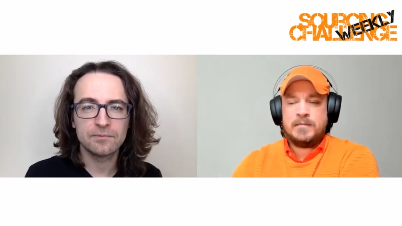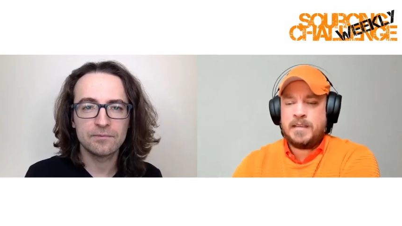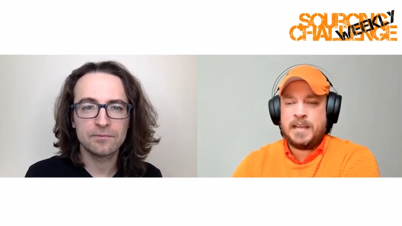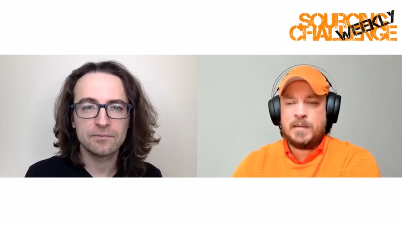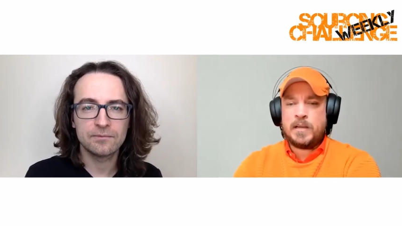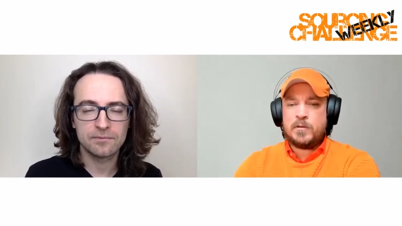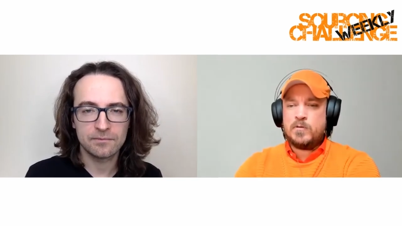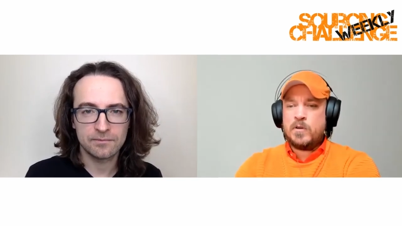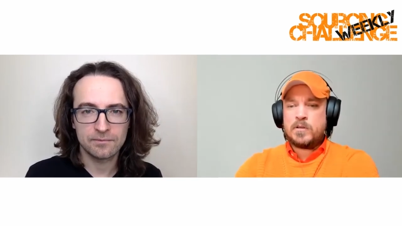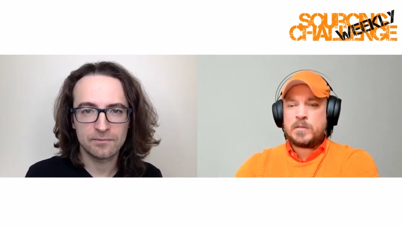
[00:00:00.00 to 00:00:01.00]
Speaker 1: anybody
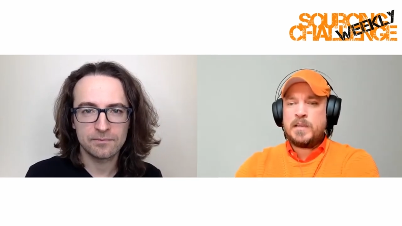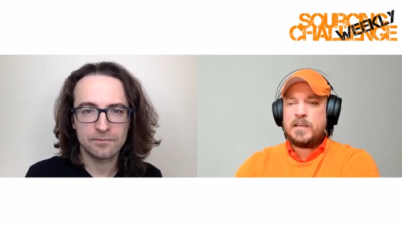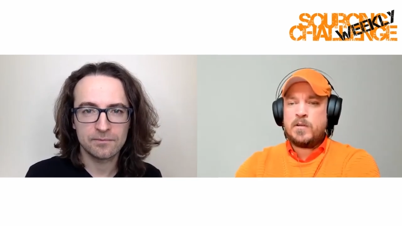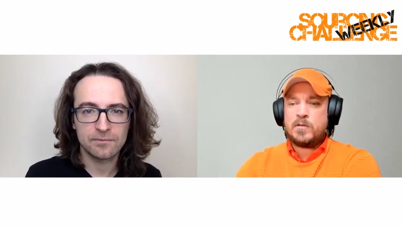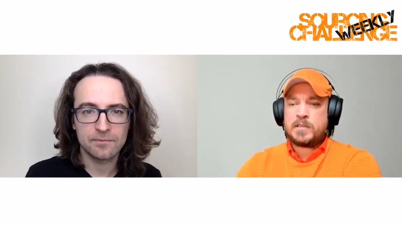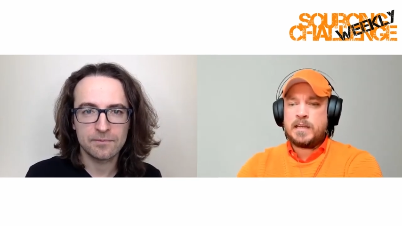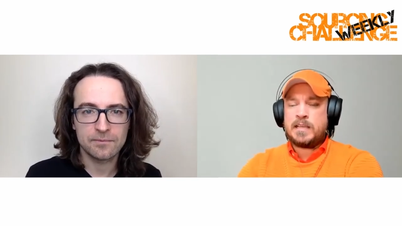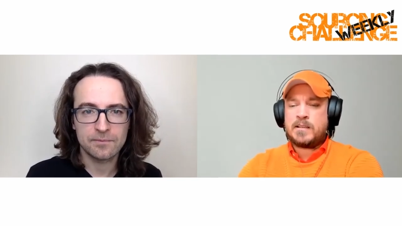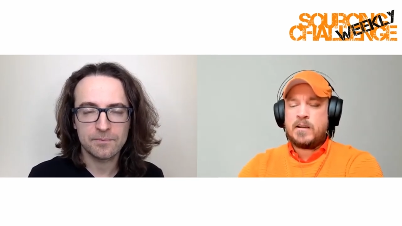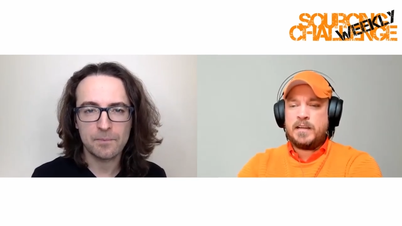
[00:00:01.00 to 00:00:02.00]
who knows me knows that
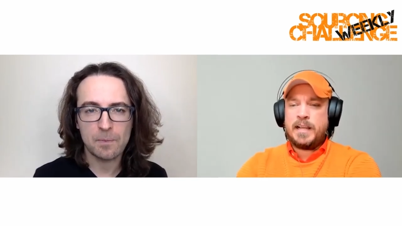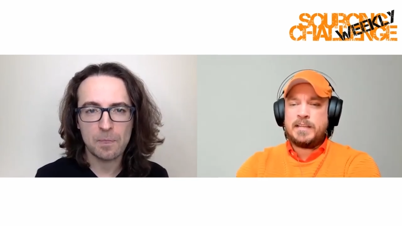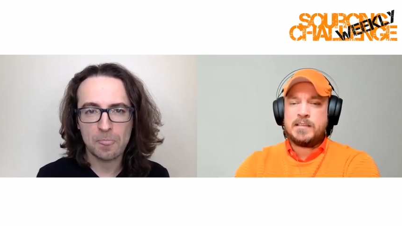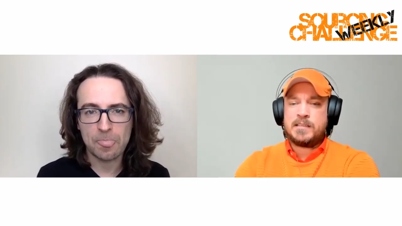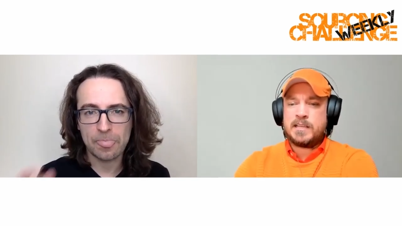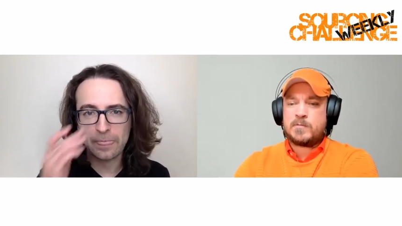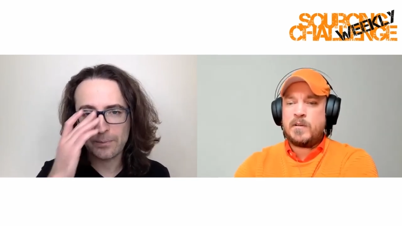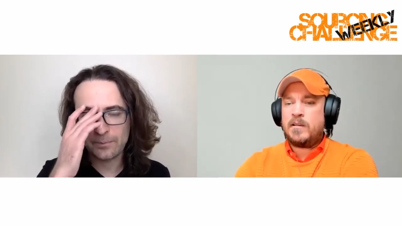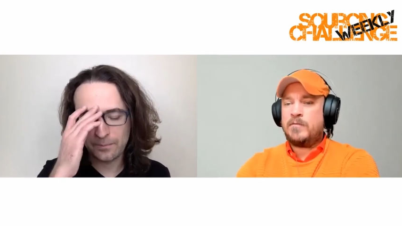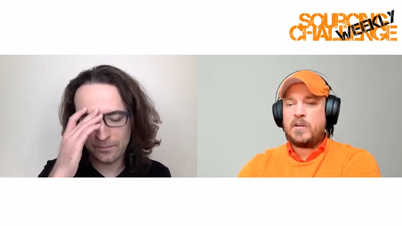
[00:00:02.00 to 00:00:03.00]
I started an agency as
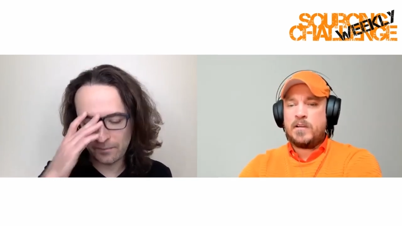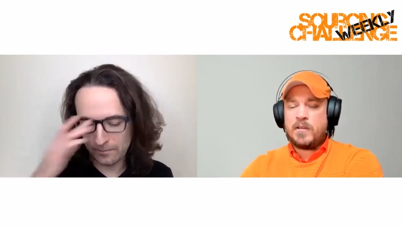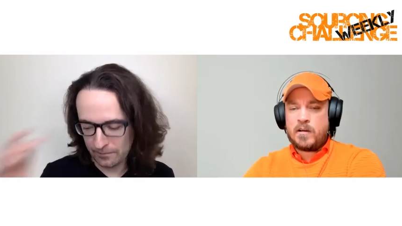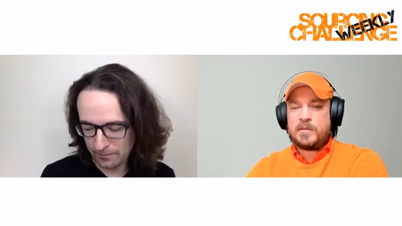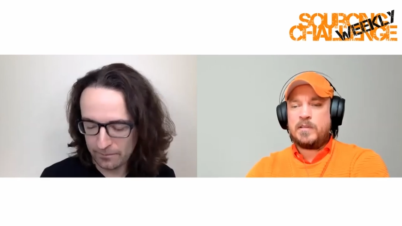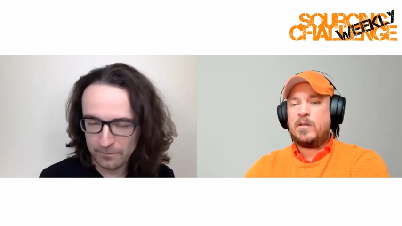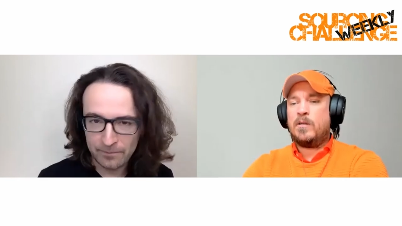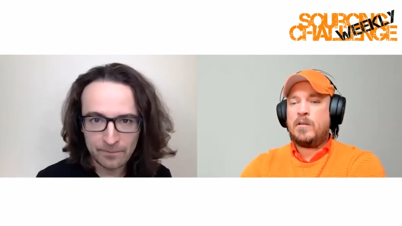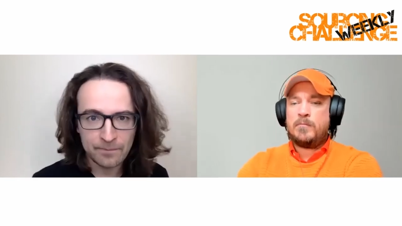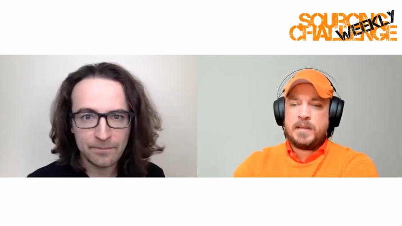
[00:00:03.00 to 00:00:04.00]
well. I've done
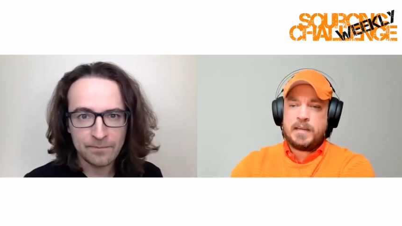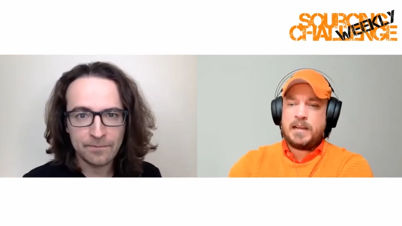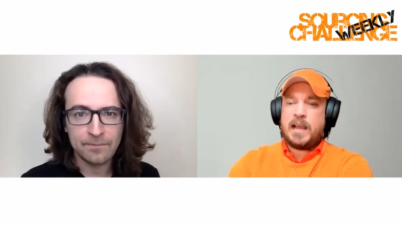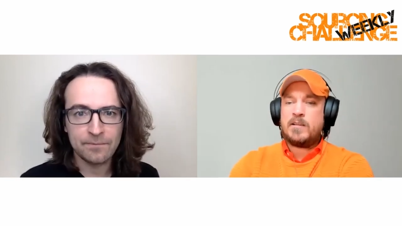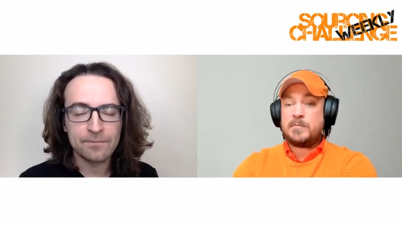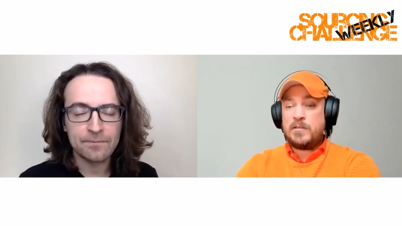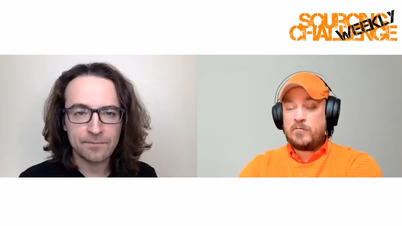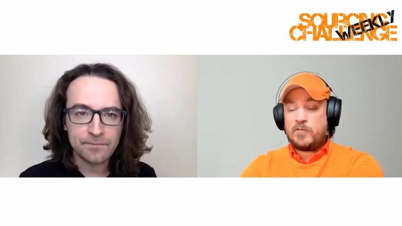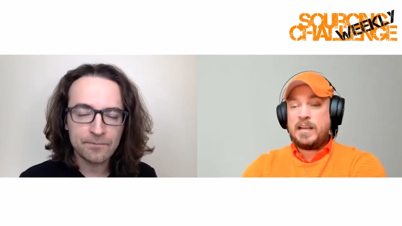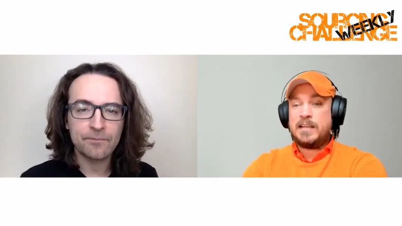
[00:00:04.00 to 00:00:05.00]
RPO, I've been in house, I've
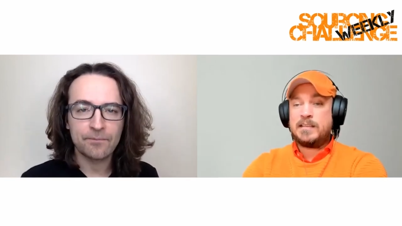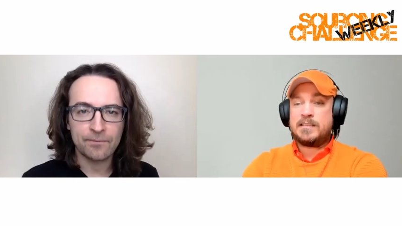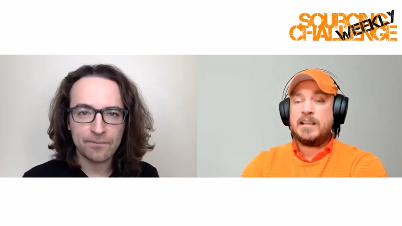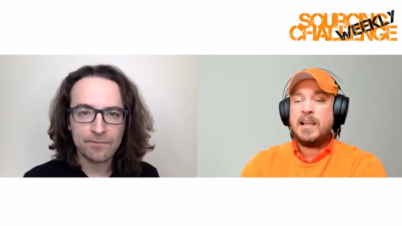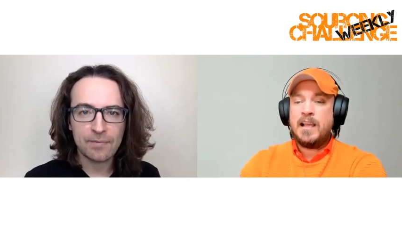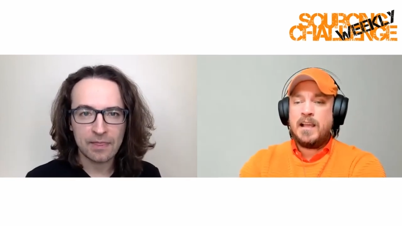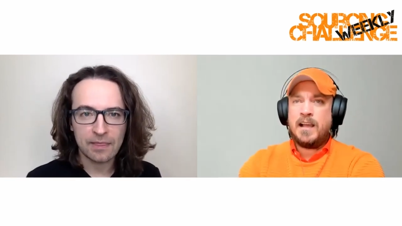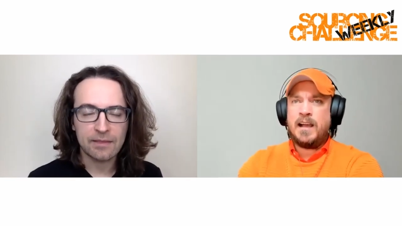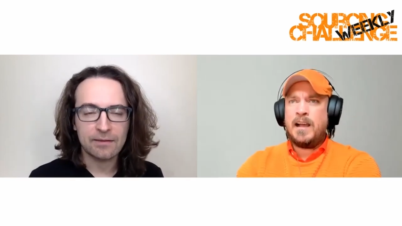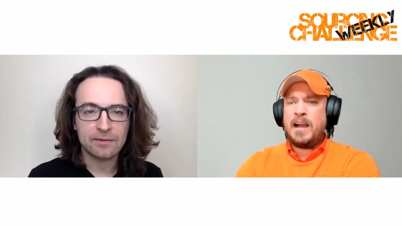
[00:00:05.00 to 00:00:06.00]
been freelance.
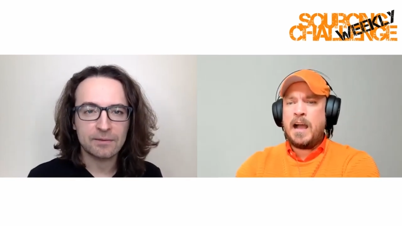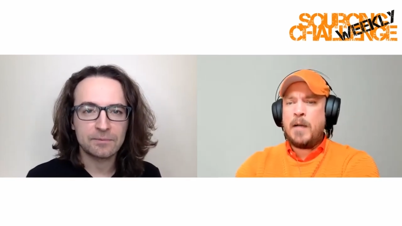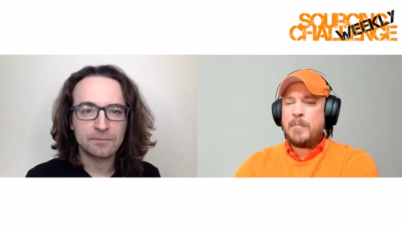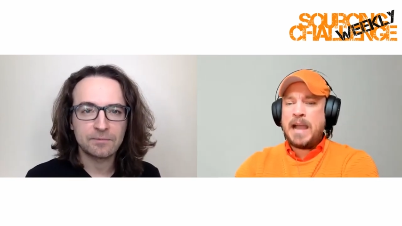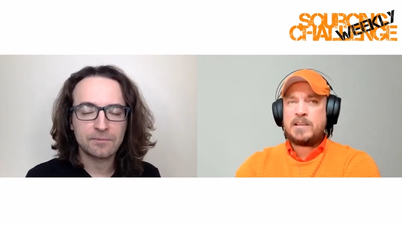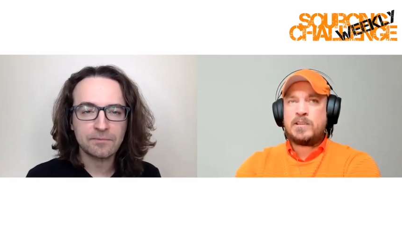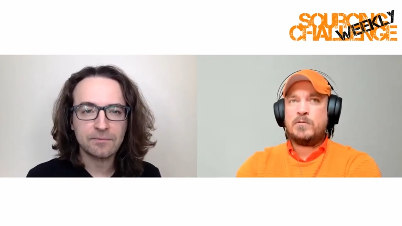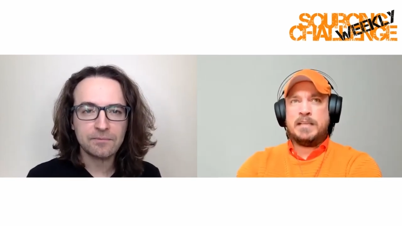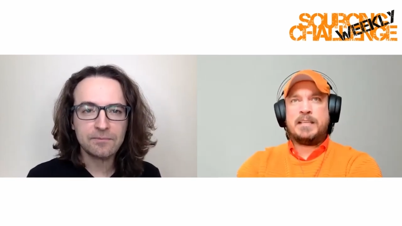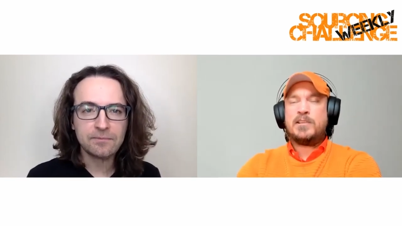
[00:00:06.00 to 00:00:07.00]
Uh, I'm back
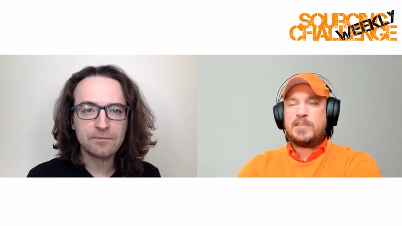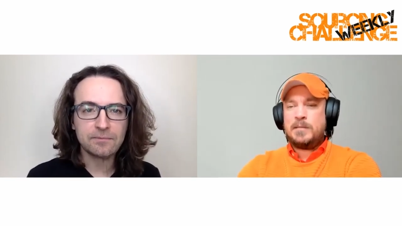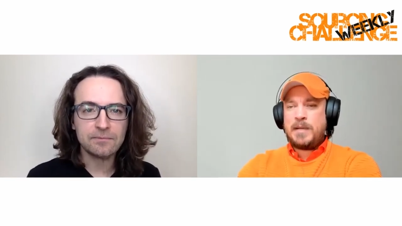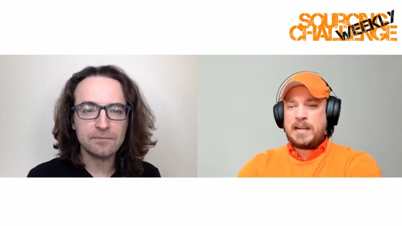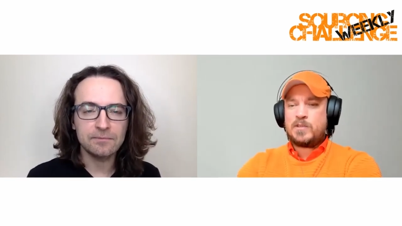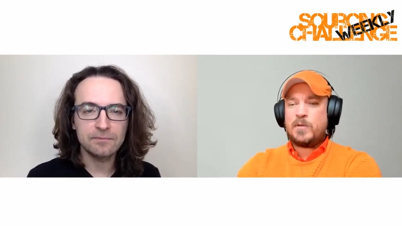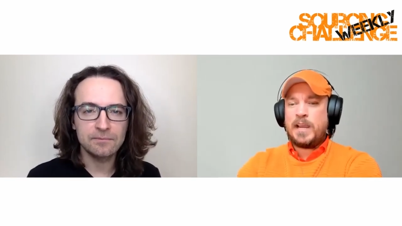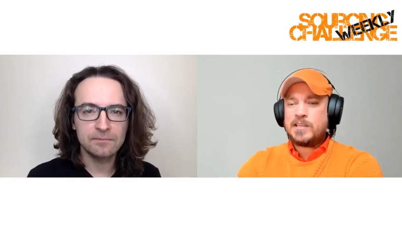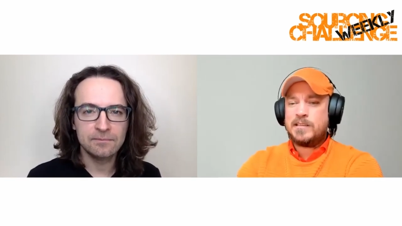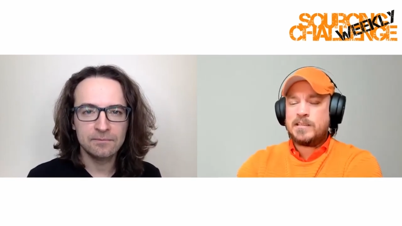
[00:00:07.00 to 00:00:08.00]
to essentially back to
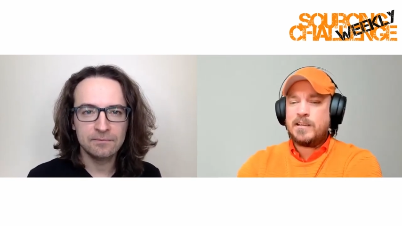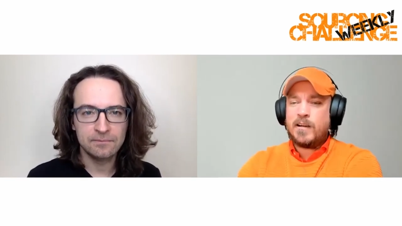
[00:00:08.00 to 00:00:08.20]
agency